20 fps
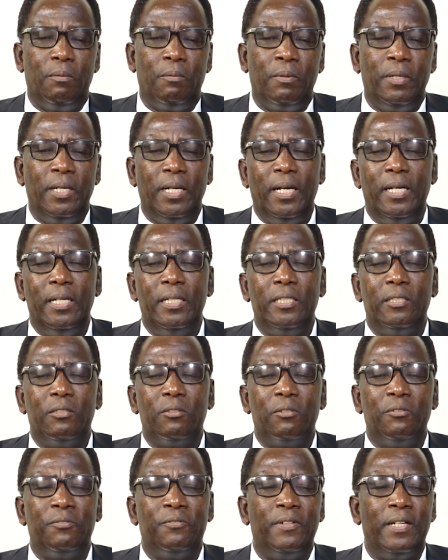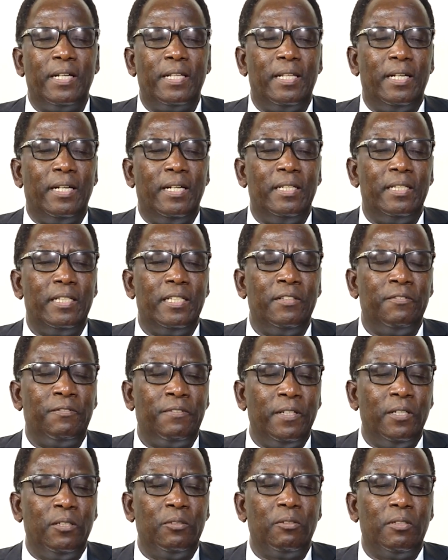Going a little further, he
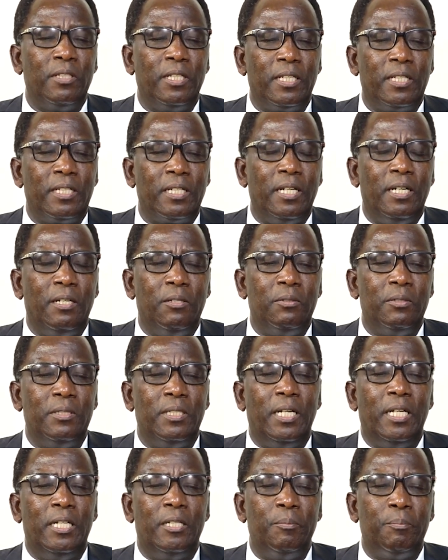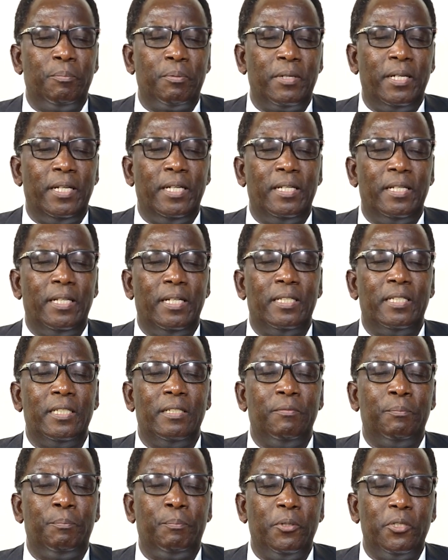fell to the ground and prayed that
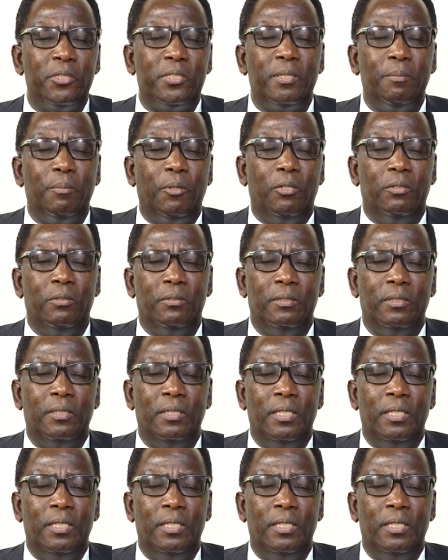if possible,